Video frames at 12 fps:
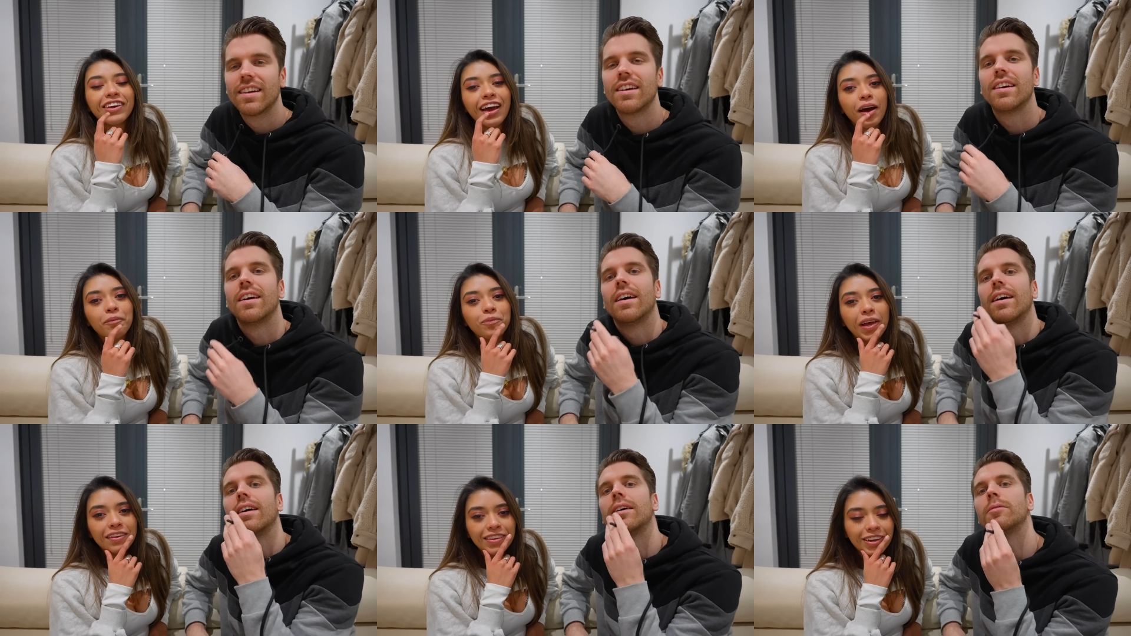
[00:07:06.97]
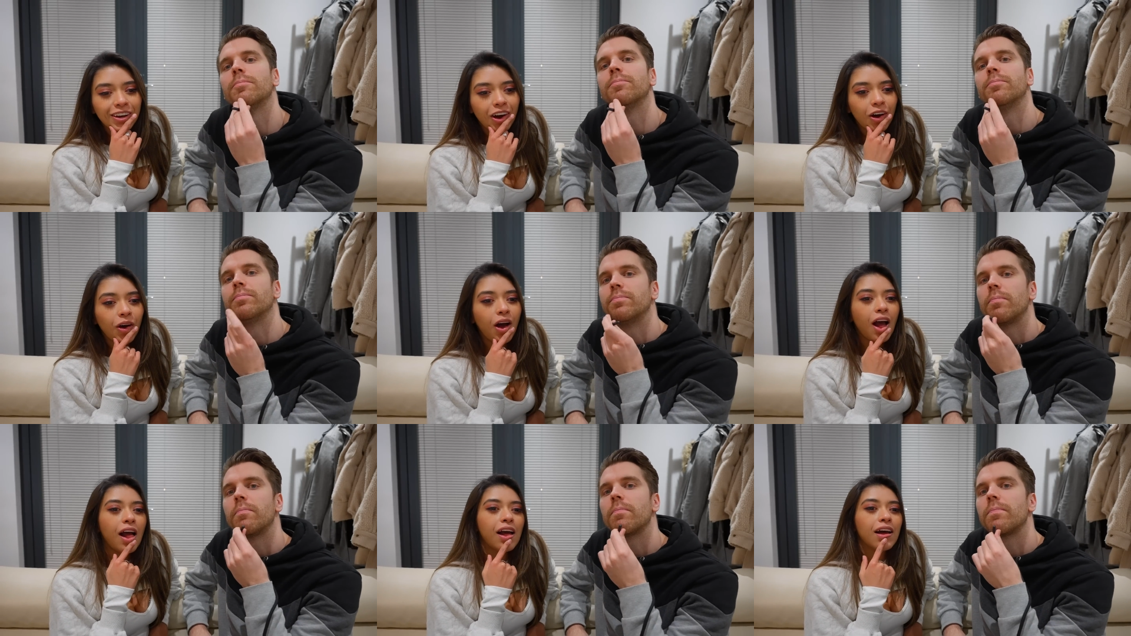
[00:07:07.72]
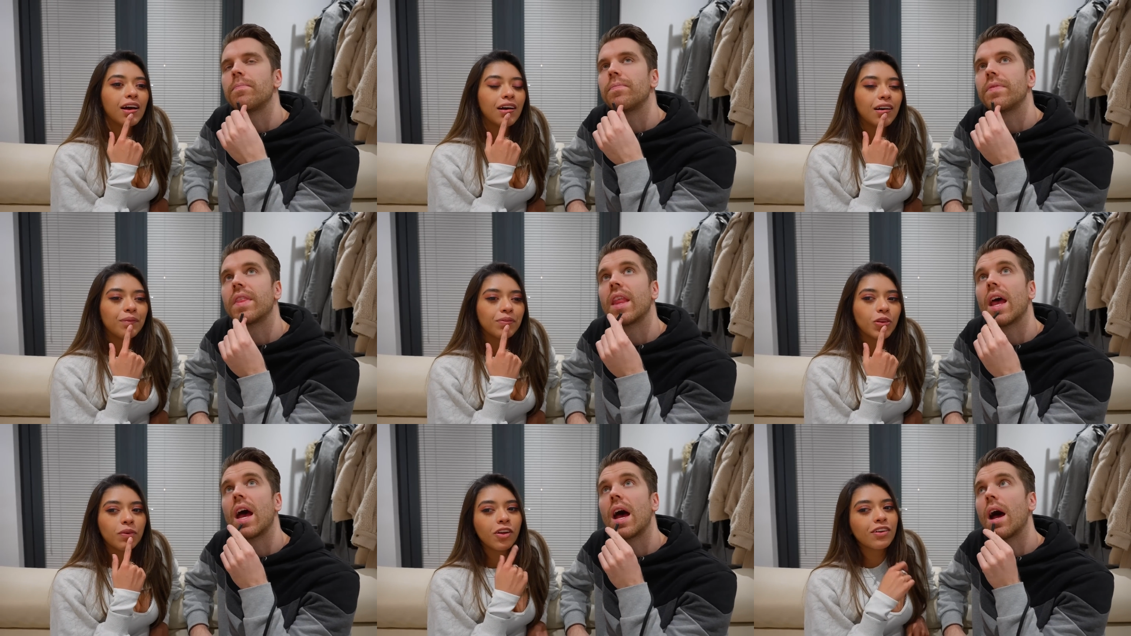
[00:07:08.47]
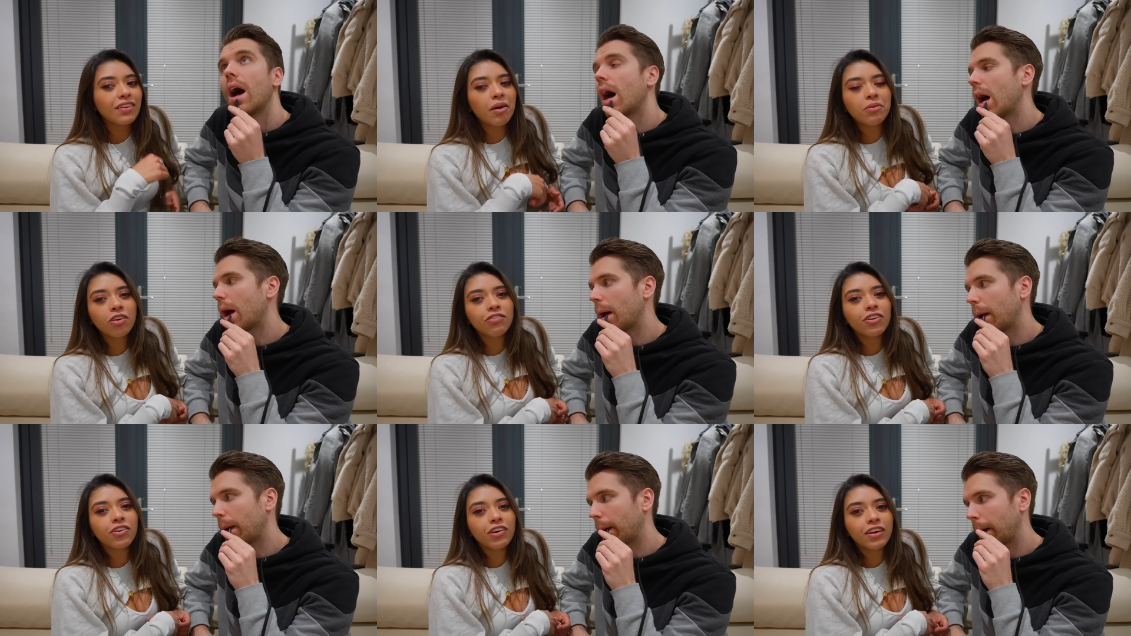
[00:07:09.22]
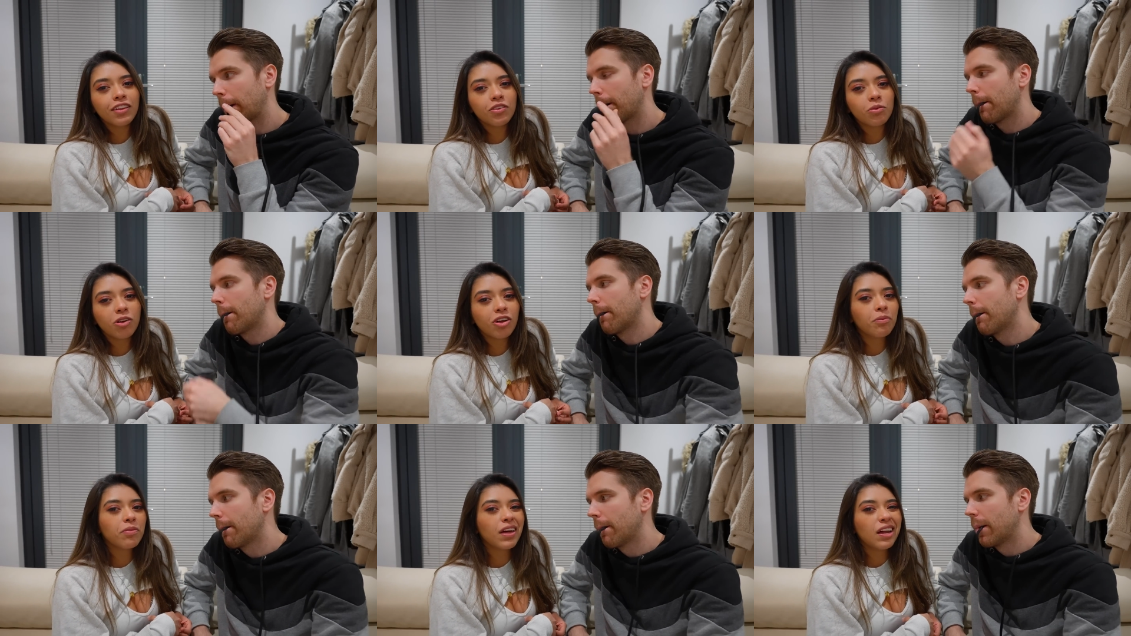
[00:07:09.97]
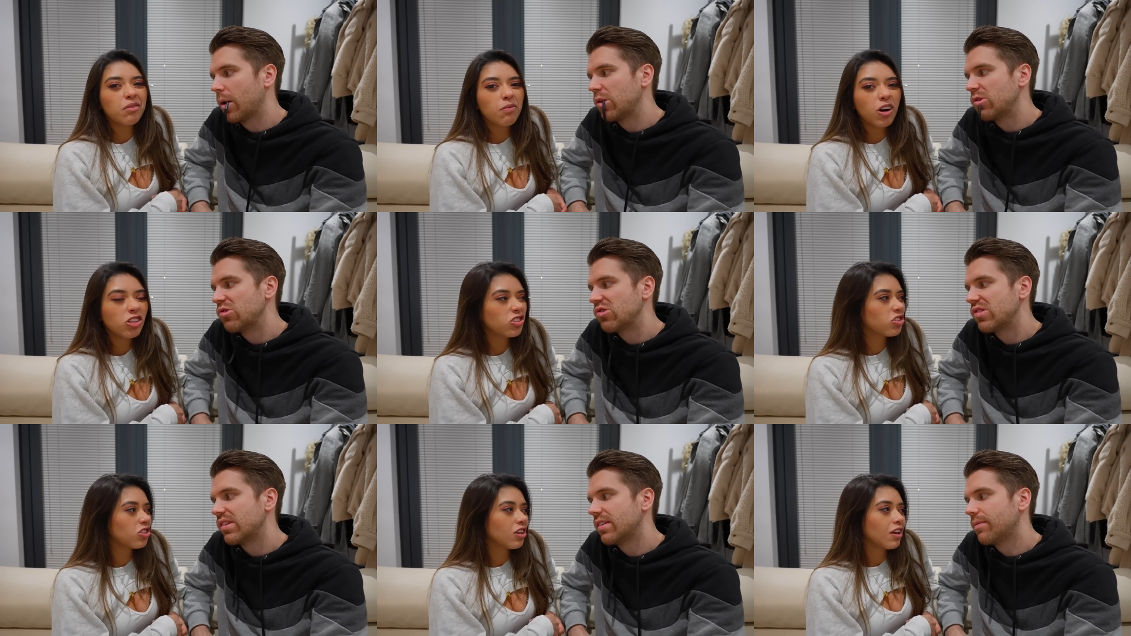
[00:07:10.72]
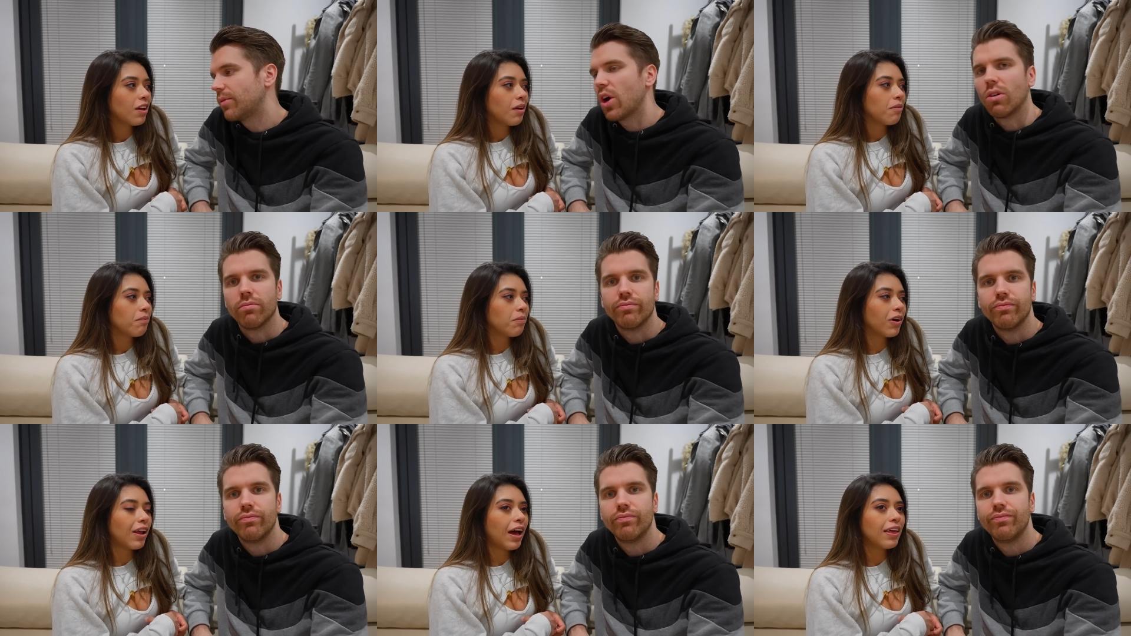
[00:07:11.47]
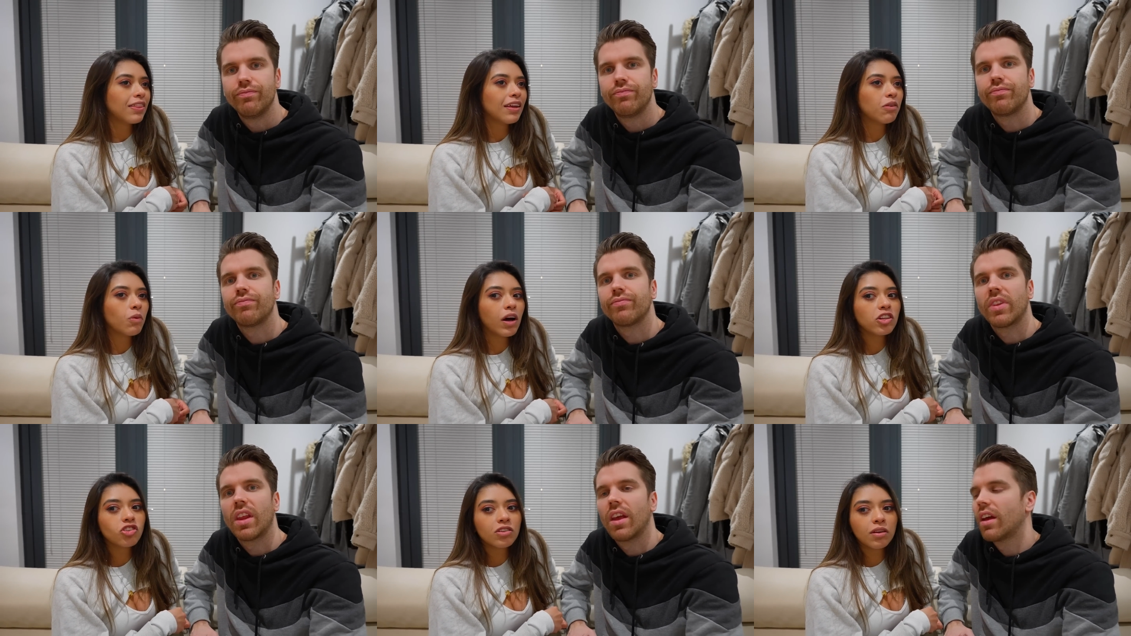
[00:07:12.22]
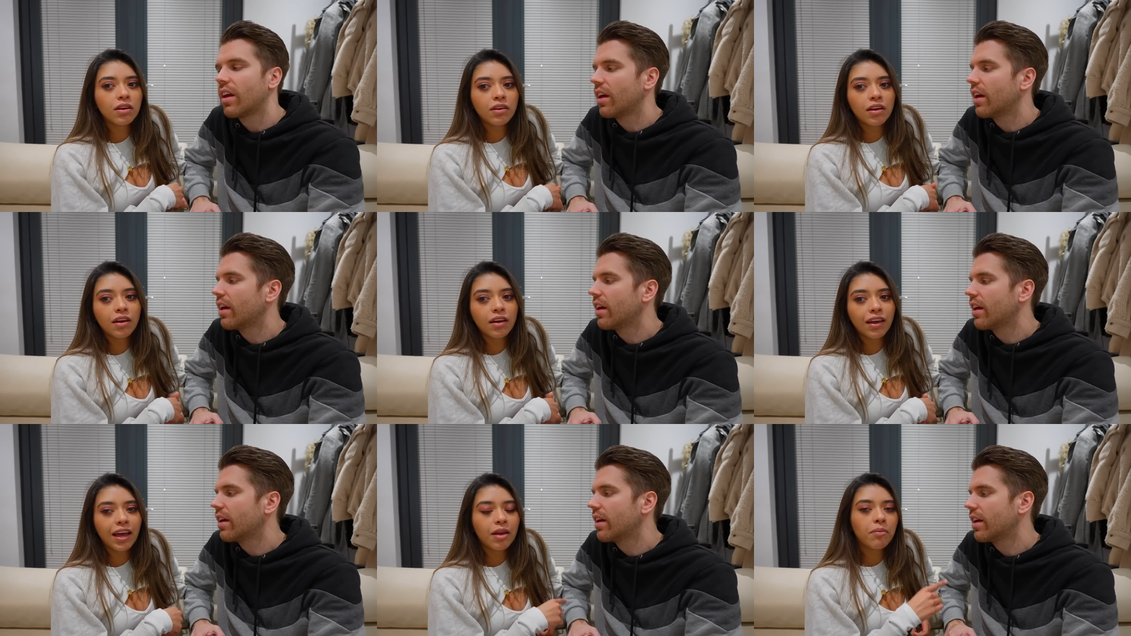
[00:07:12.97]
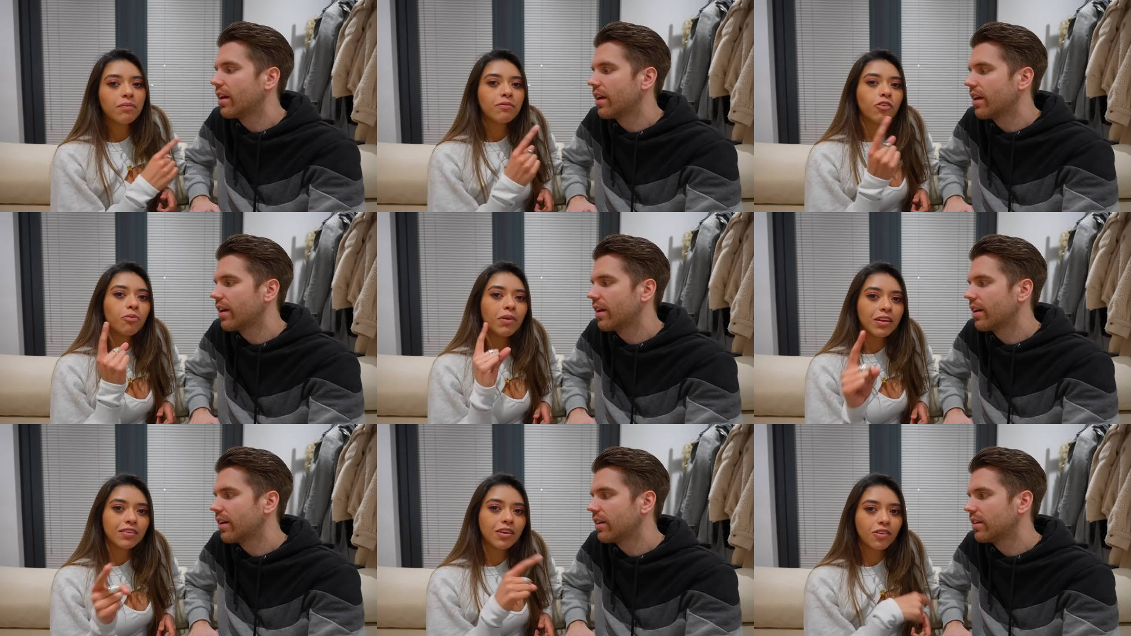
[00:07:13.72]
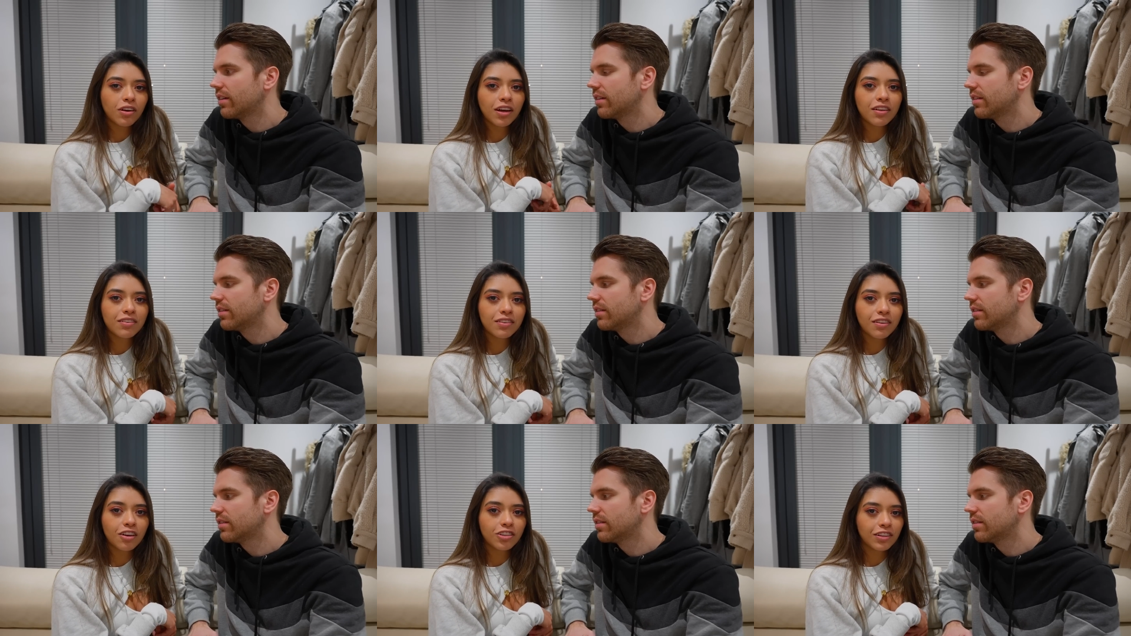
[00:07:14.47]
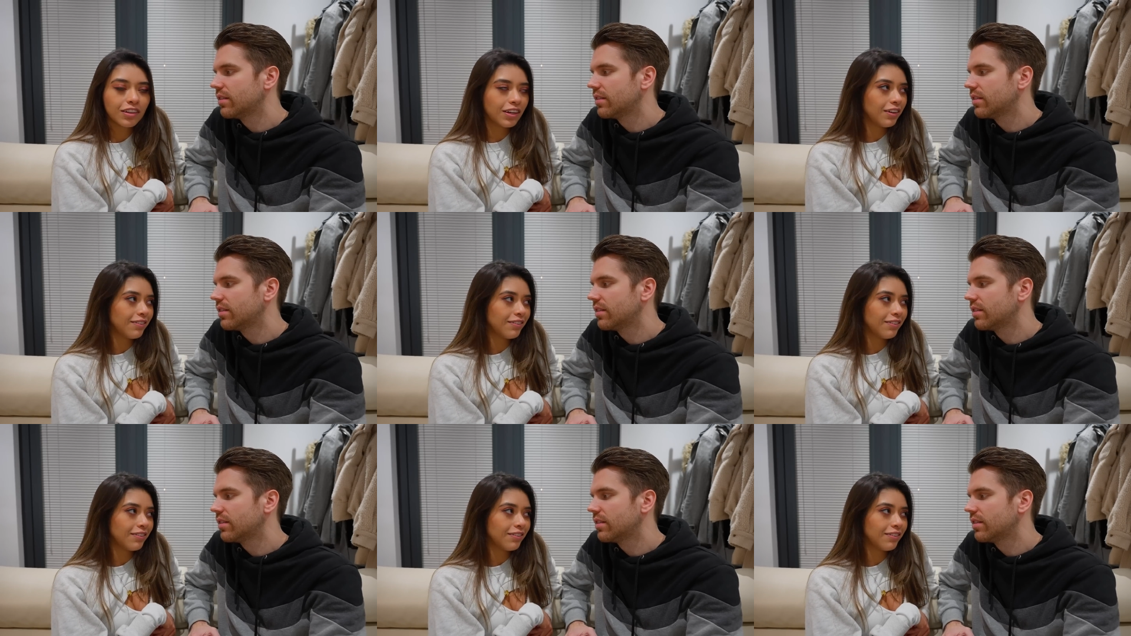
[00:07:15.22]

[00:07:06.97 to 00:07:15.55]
Speaker 1: yeah, Mexico. Um, to be honest, I'm not following this World Cup that much. No. But I did watch the game from Mexico against Argentina,